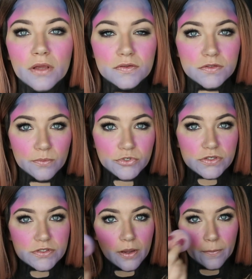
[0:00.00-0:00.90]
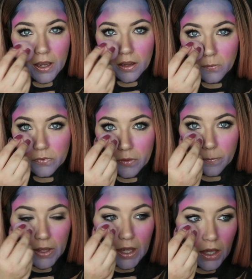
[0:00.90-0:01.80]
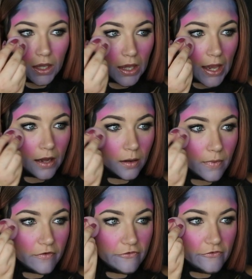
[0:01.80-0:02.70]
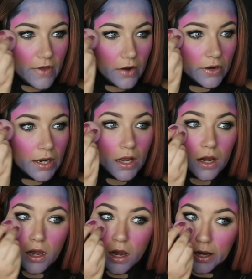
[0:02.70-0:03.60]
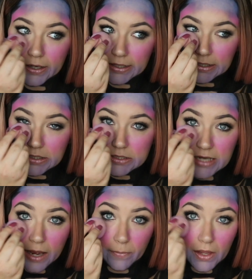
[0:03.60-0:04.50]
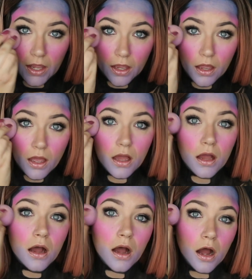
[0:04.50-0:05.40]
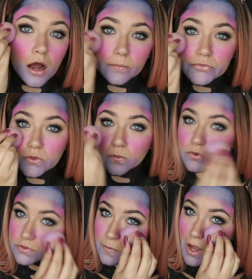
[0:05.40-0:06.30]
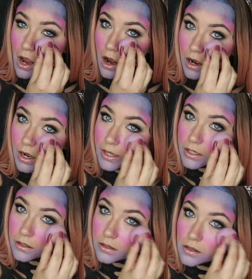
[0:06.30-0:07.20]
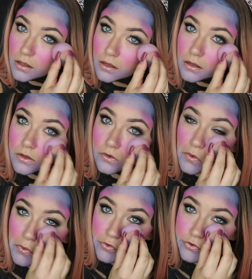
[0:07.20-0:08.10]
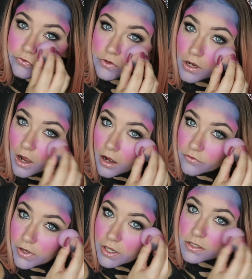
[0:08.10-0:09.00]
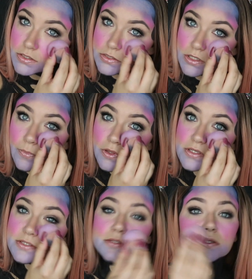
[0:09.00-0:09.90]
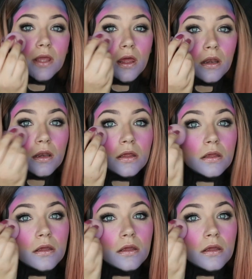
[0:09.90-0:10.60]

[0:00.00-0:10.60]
So I'm just going back in with the pink and I'm very lightly tapping up towards my eye just to cover some of the skin.